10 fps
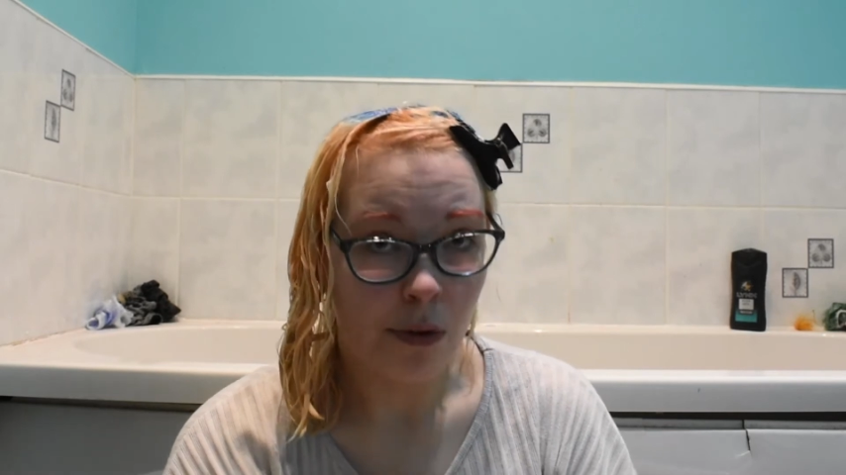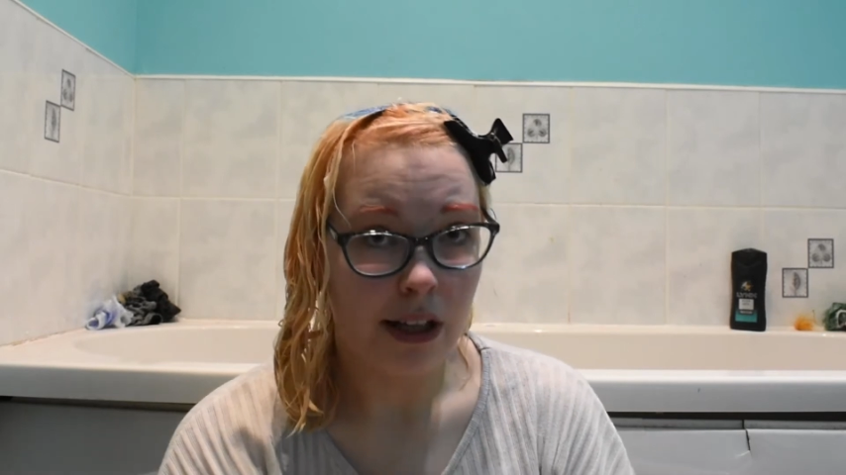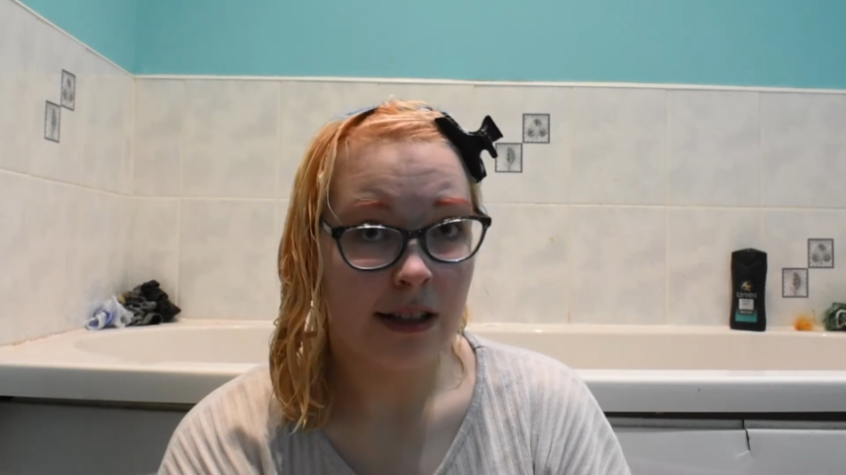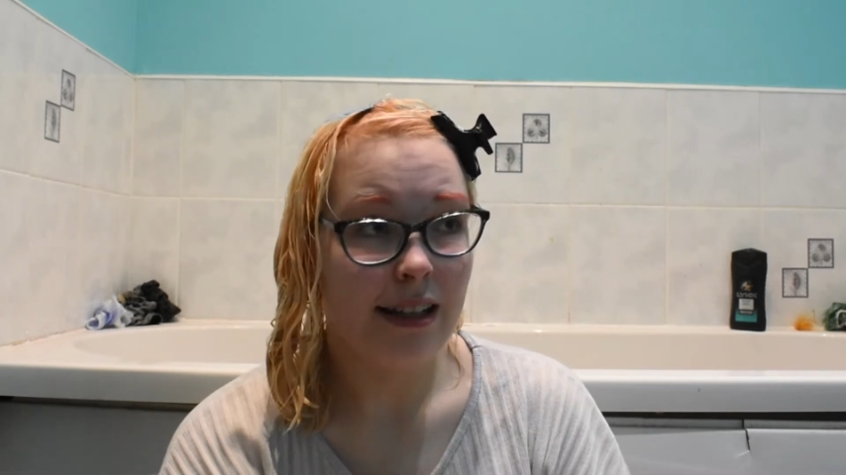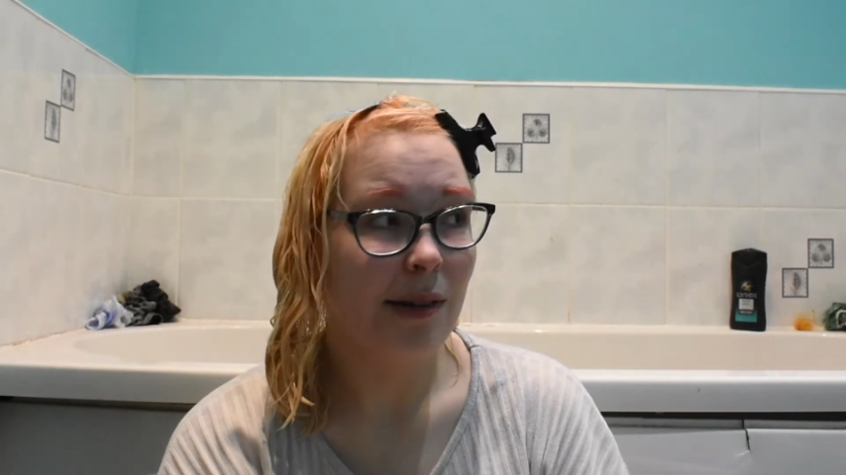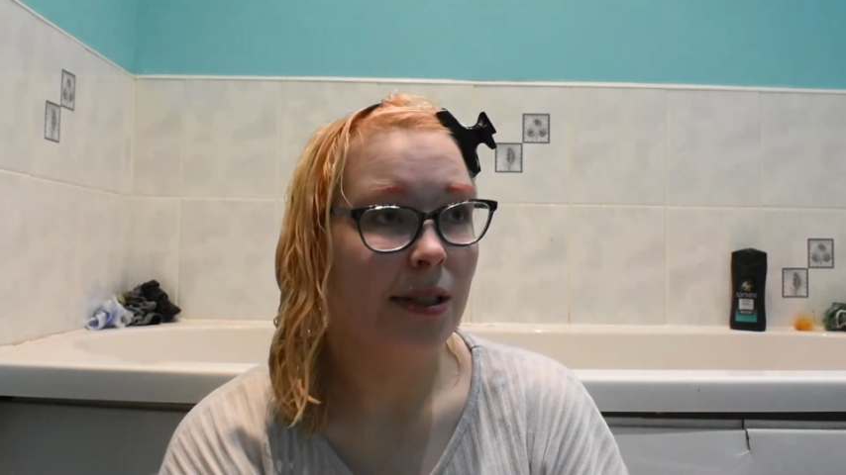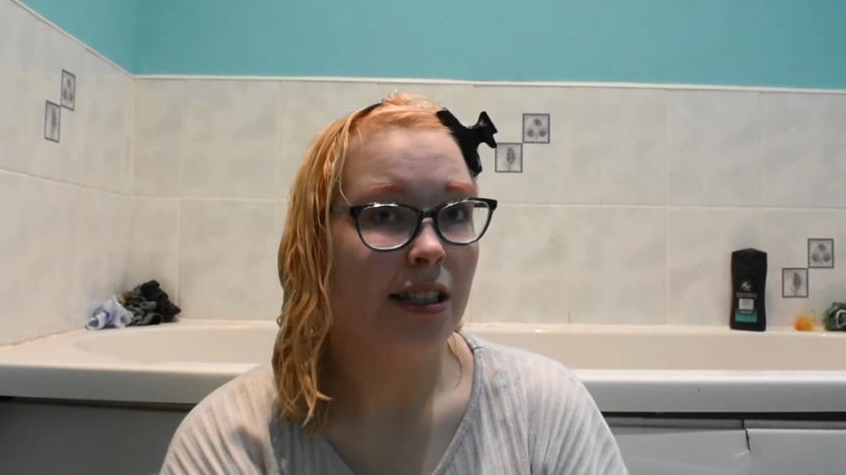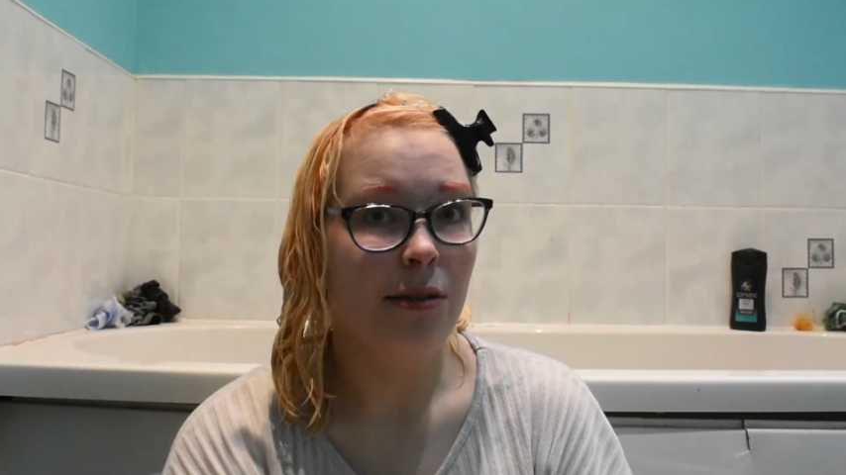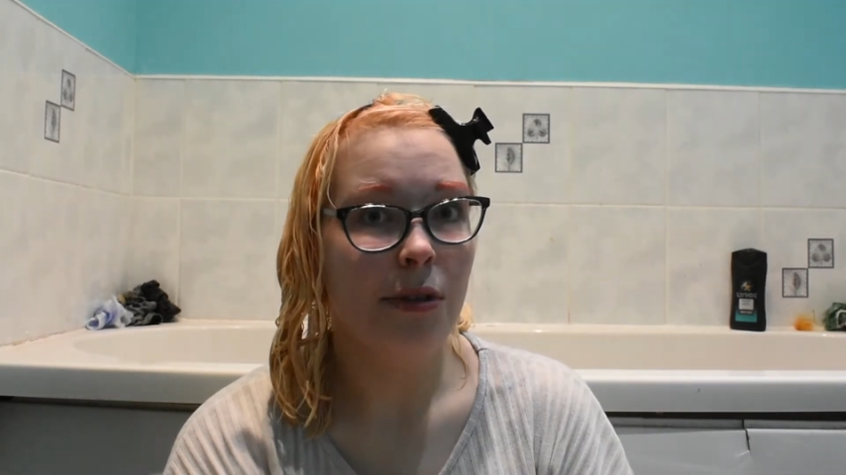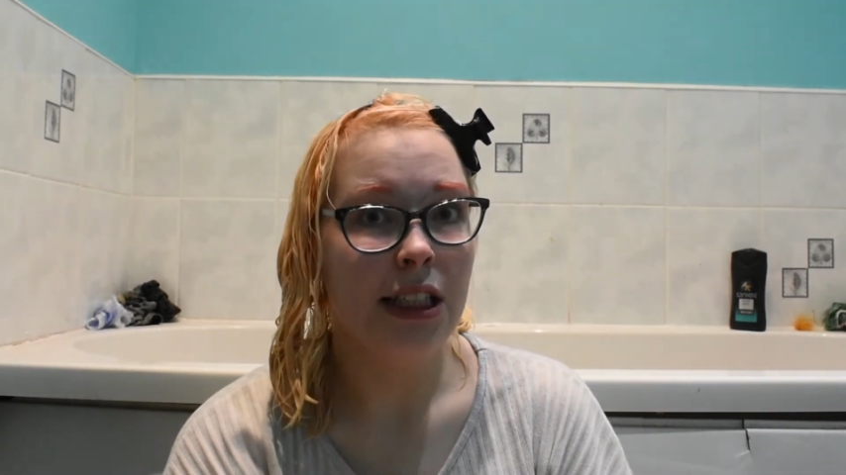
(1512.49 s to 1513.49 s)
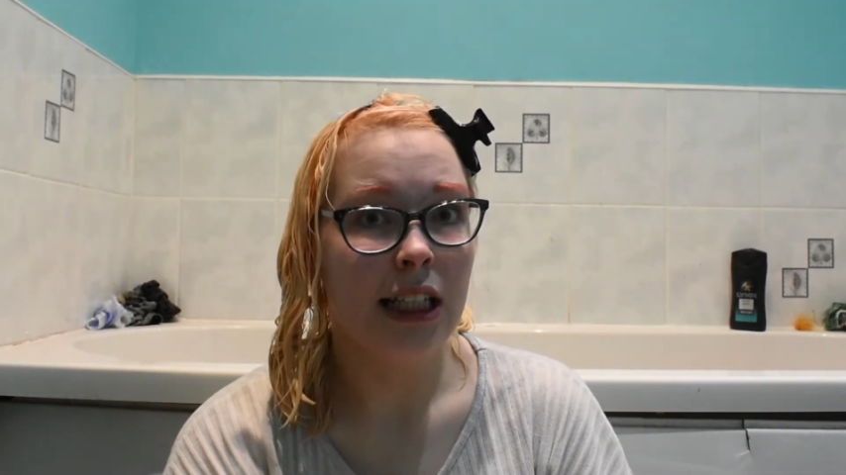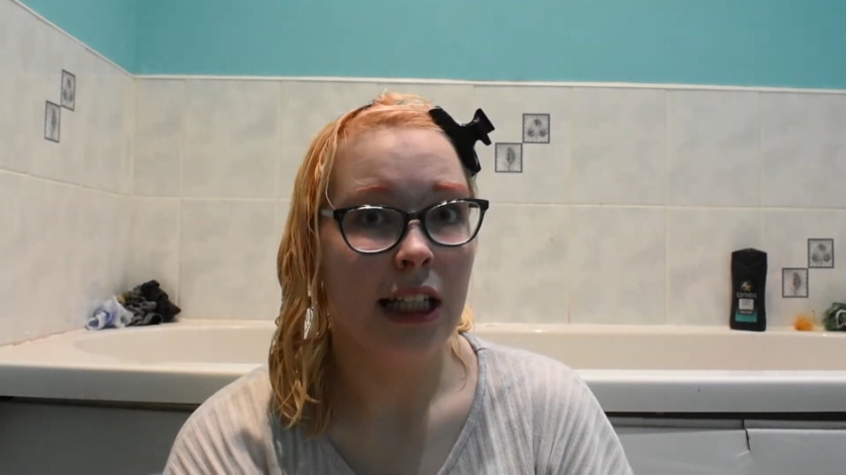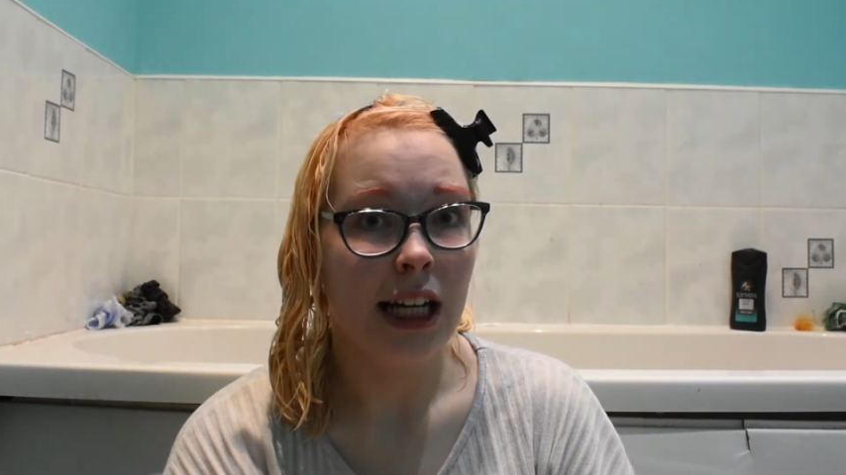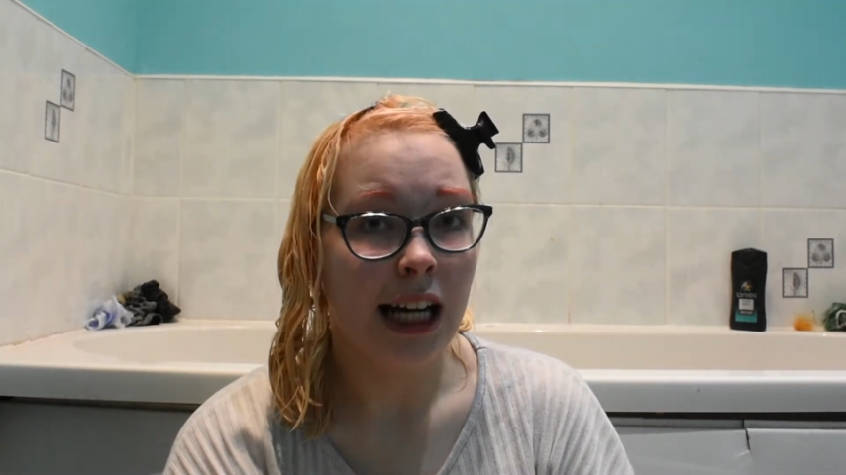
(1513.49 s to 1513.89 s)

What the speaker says: with steps in DBT,